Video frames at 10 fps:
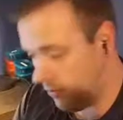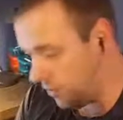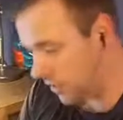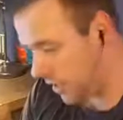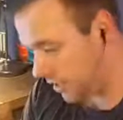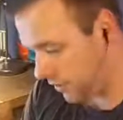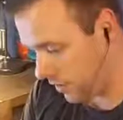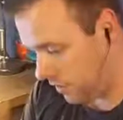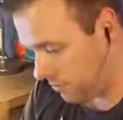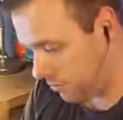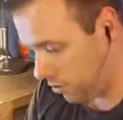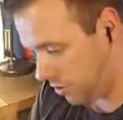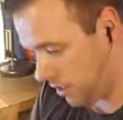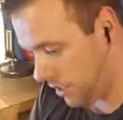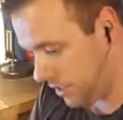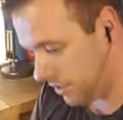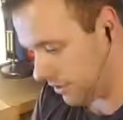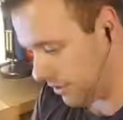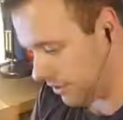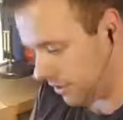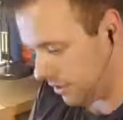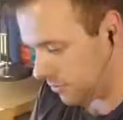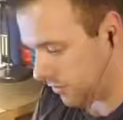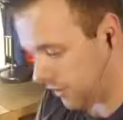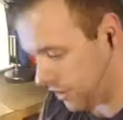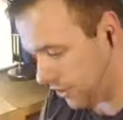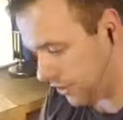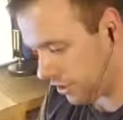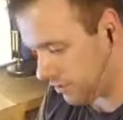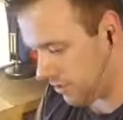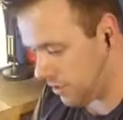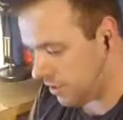for lack of a more professional term.